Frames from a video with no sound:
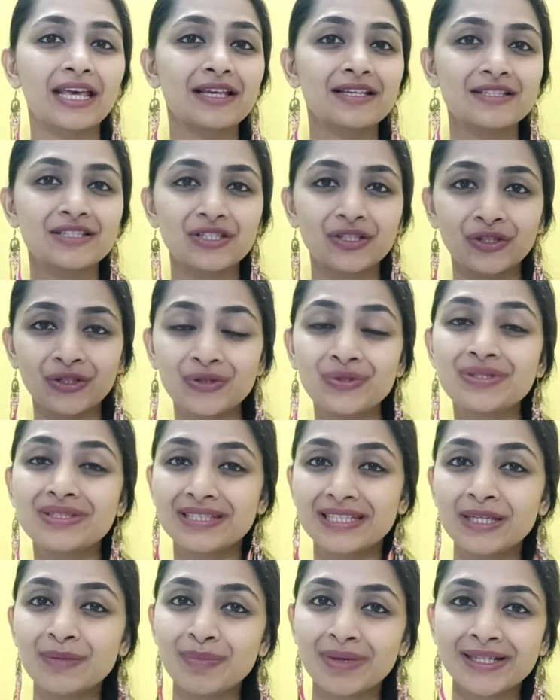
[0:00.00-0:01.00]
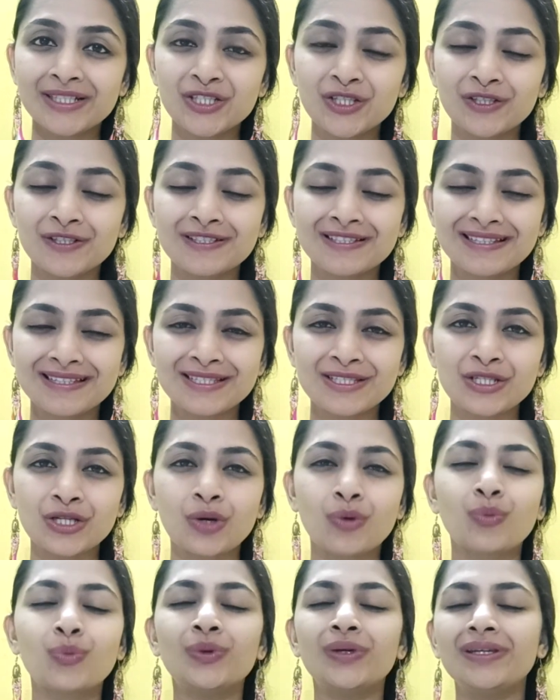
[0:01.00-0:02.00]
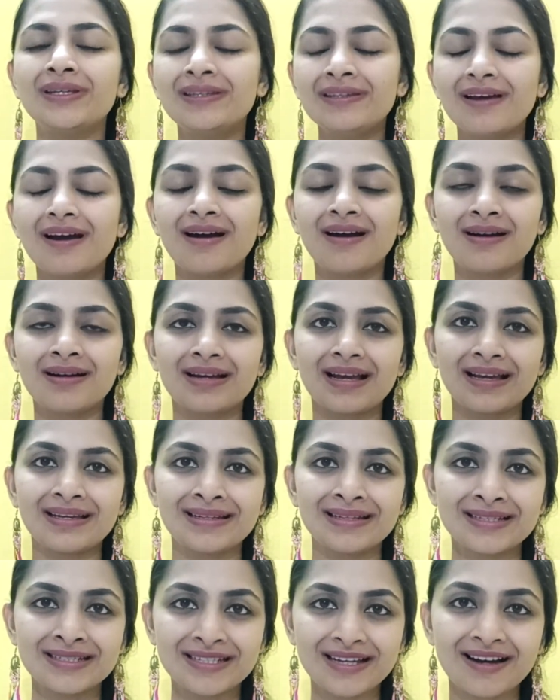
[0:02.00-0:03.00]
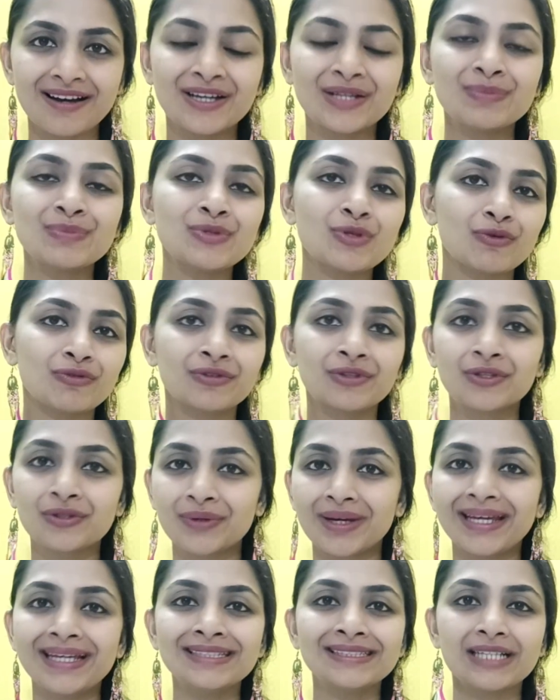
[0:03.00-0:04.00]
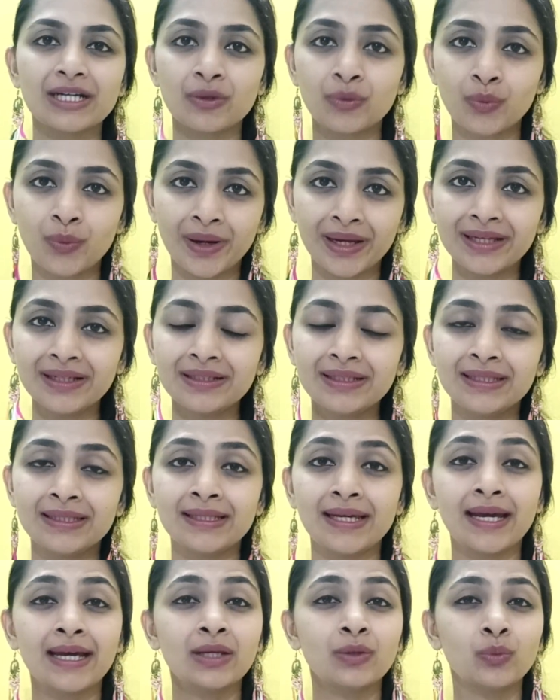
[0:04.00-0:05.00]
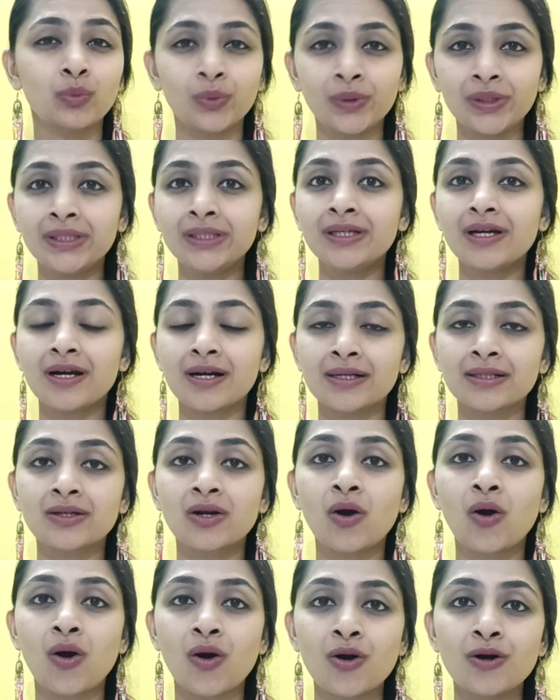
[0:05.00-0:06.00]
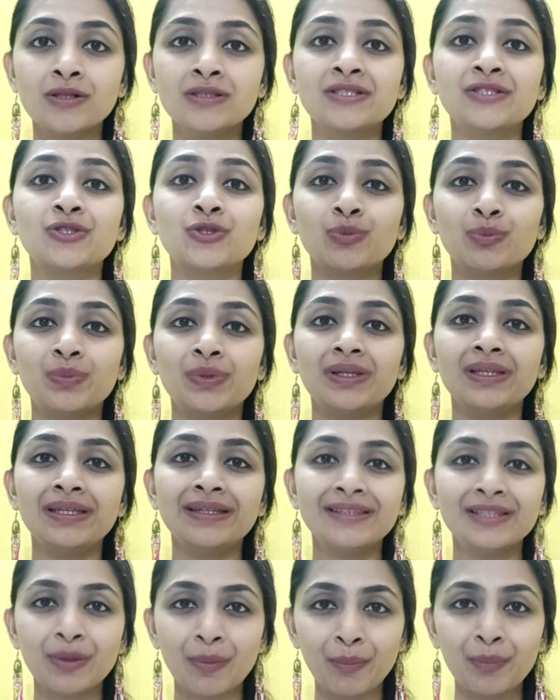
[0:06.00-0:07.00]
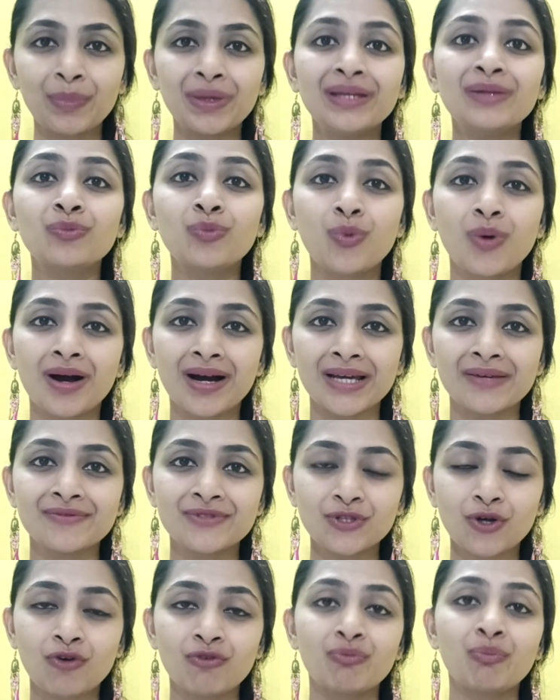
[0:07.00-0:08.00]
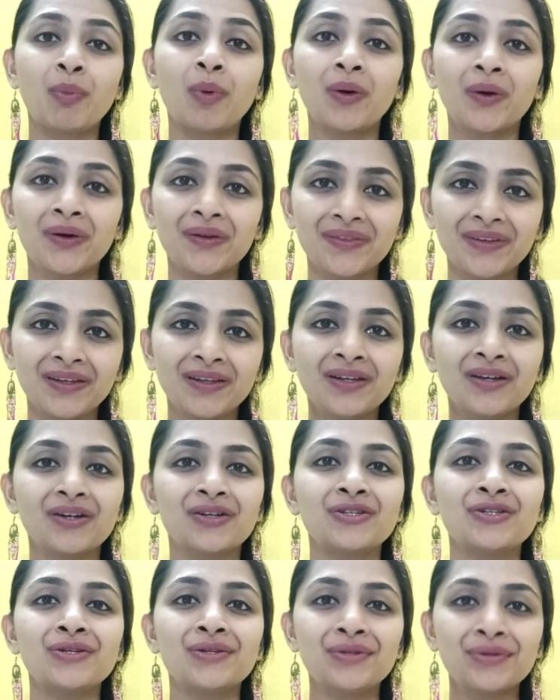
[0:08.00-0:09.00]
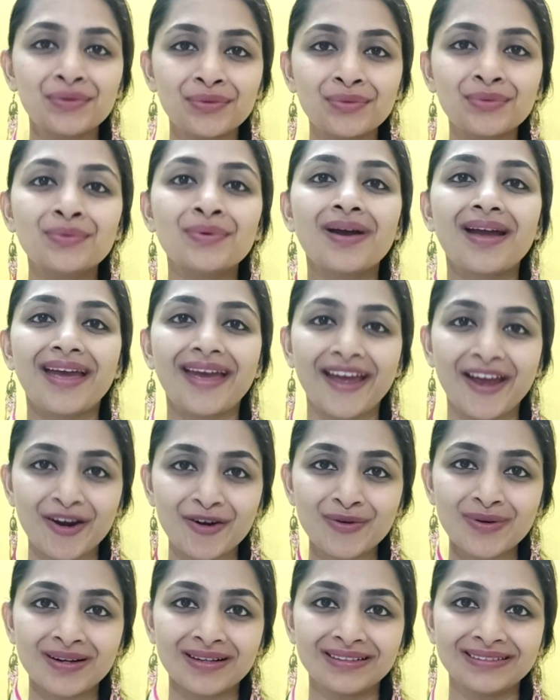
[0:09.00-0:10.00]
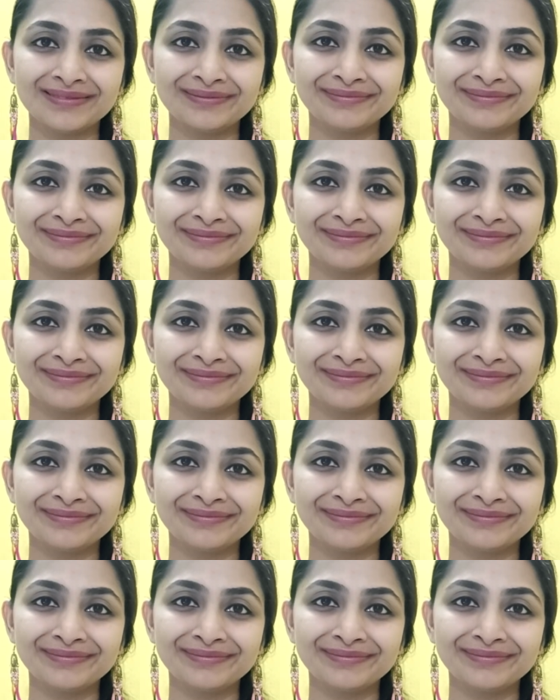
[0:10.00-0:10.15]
So you see, my dear sister, we are in times of great awakening, and we are called to be the midwives of birthing a new era.